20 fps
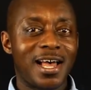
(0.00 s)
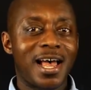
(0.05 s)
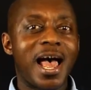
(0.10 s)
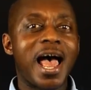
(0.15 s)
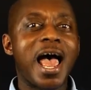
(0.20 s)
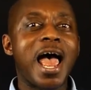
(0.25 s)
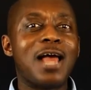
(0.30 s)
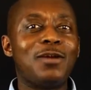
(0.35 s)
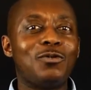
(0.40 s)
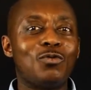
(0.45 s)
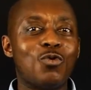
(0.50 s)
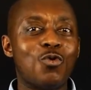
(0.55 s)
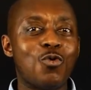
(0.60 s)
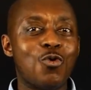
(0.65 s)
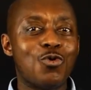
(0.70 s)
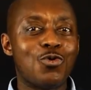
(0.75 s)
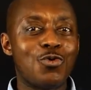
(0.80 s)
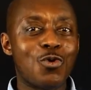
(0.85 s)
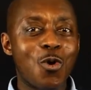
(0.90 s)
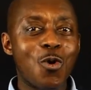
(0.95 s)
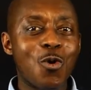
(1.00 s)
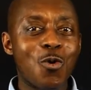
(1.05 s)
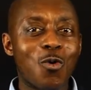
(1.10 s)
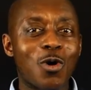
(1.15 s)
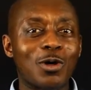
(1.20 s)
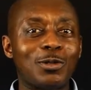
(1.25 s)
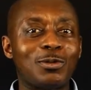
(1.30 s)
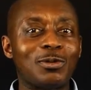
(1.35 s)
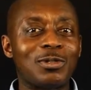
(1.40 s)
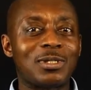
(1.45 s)
And we will know
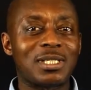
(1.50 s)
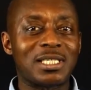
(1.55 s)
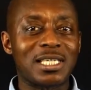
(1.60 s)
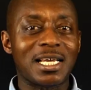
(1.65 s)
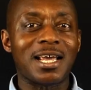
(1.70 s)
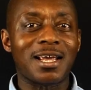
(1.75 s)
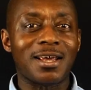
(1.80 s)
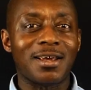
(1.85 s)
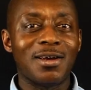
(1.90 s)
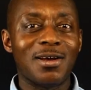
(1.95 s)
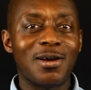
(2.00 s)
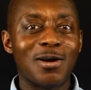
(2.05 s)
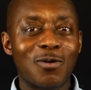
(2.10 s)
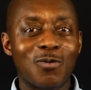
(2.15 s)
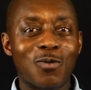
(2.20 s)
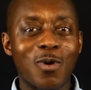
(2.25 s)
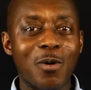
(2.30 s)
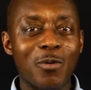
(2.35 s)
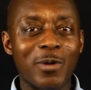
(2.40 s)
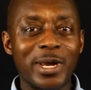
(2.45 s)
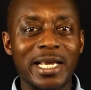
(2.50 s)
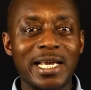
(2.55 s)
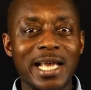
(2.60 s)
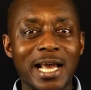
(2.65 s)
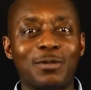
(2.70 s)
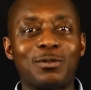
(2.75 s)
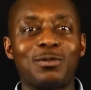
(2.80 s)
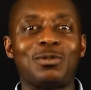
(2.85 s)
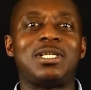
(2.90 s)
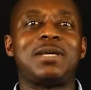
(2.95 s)
what to say when we
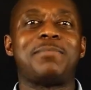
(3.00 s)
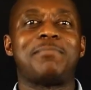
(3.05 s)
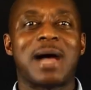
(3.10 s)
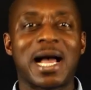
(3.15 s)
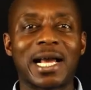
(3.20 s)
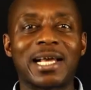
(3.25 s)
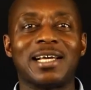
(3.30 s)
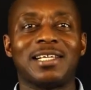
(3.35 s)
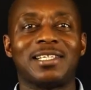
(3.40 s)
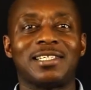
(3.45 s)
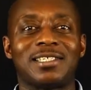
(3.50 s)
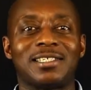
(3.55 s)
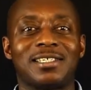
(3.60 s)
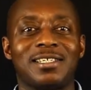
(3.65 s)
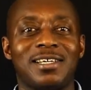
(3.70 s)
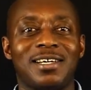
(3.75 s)
get to the market.